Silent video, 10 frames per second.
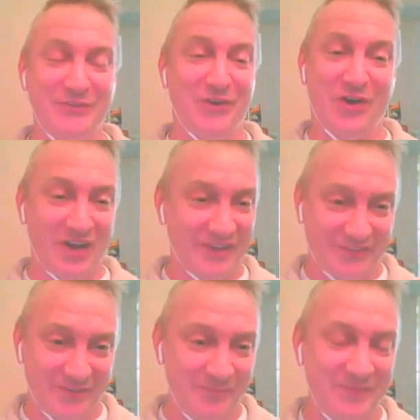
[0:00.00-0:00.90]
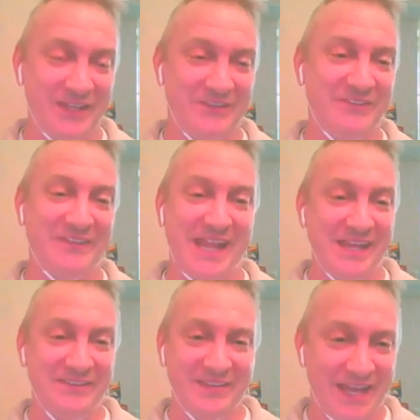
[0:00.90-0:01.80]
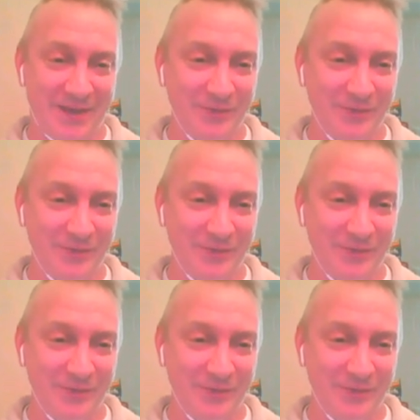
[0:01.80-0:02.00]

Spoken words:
awesome. It stands out.